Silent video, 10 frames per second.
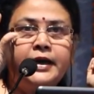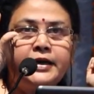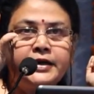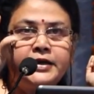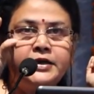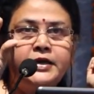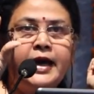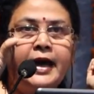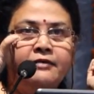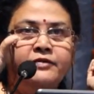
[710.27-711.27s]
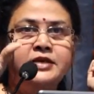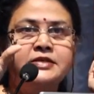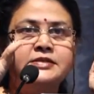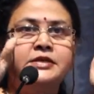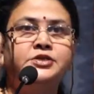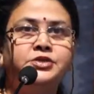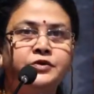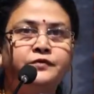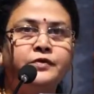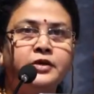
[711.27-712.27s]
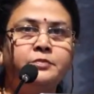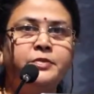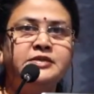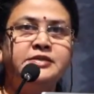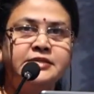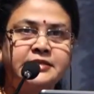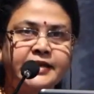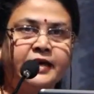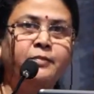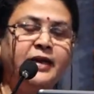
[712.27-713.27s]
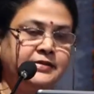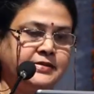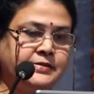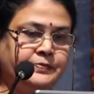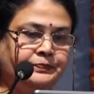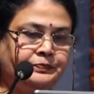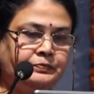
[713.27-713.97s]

entity having such different business segments,